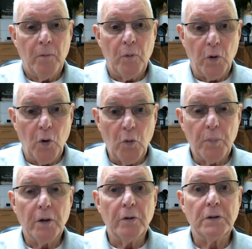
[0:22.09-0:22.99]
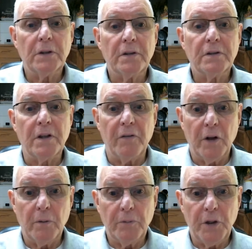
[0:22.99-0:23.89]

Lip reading: We hope our newsletters have helped